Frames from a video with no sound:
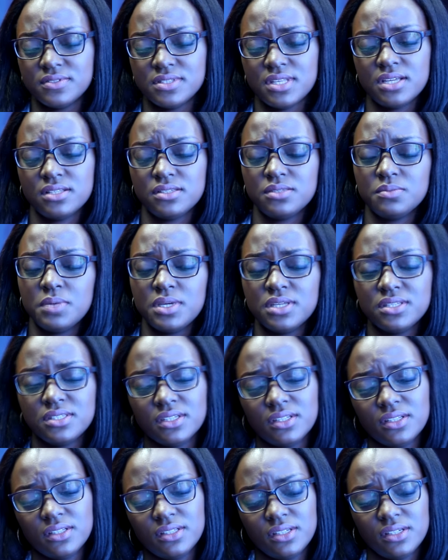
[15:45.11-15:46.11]
and that's
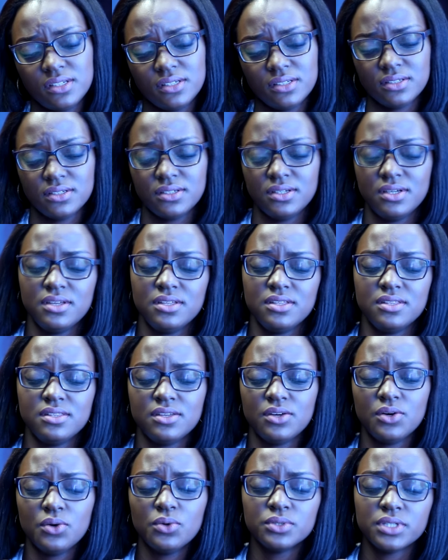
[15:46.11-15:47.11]
basically
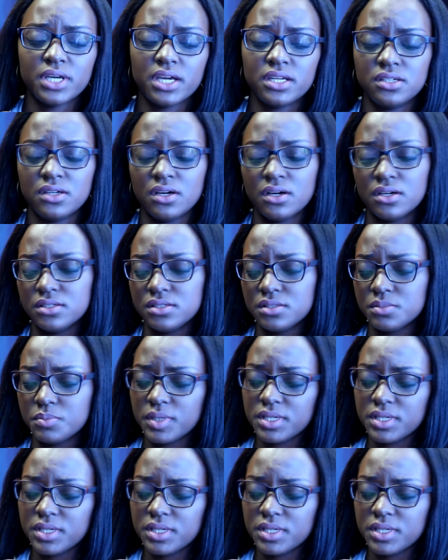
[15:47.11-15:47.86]
the whole nine yards.